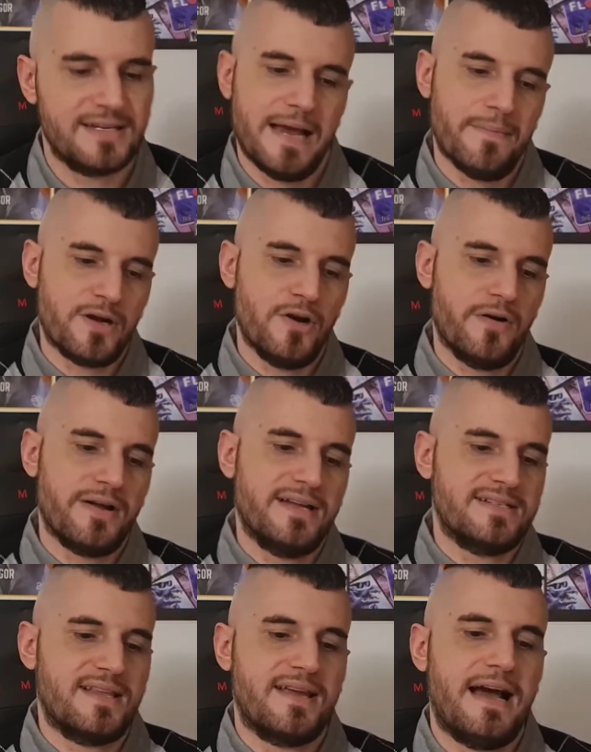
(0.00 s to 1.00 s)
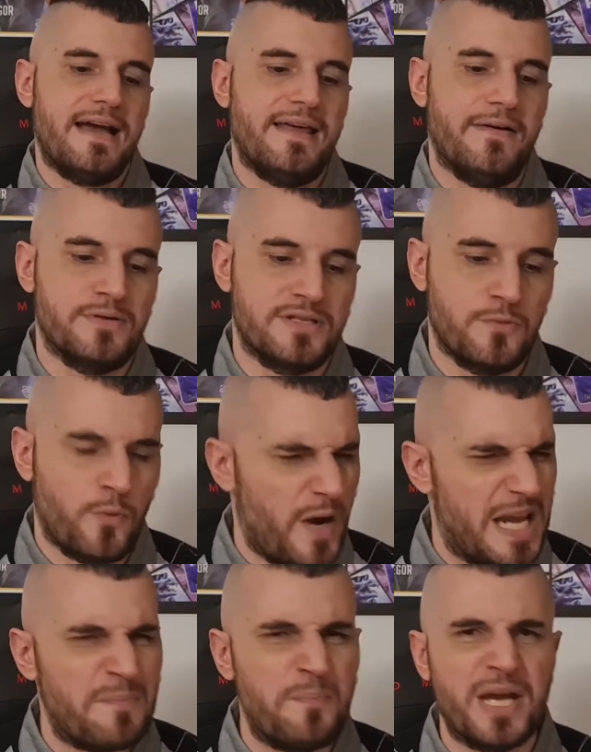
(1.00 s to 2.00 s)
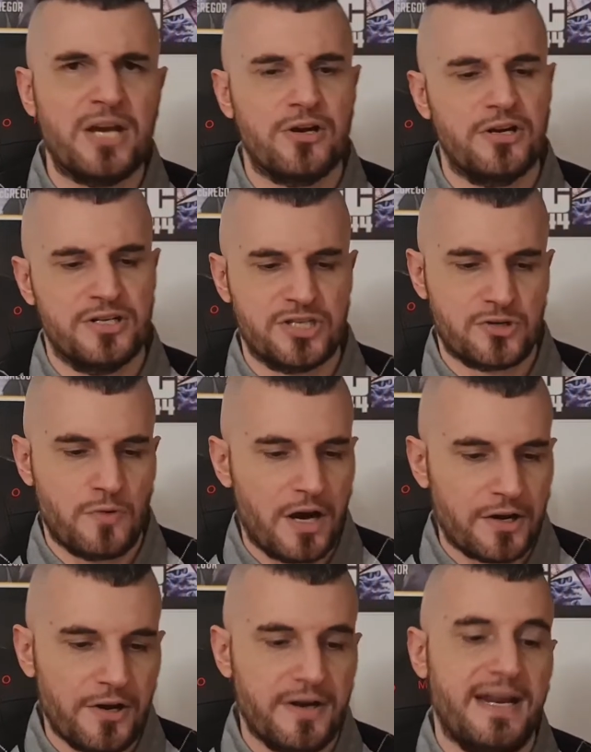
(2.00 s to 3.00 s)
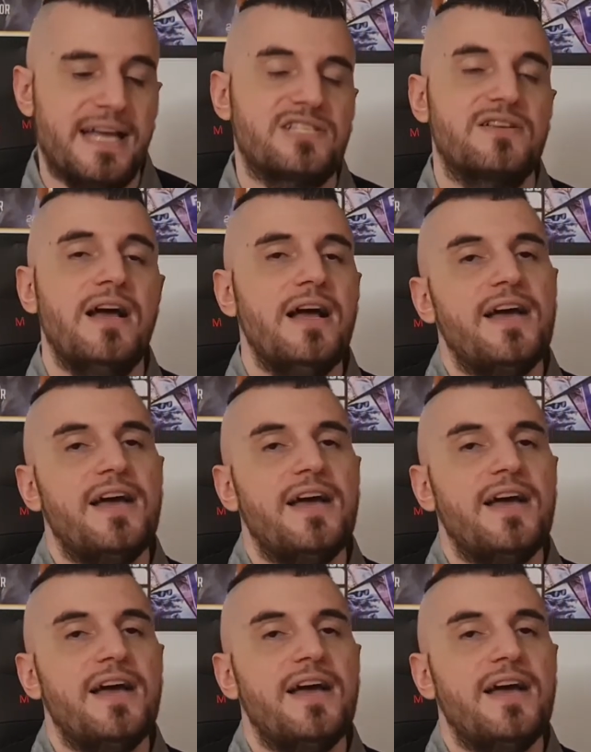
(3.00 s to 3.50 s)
time ago against the guy that was way bigger and stronger, and that's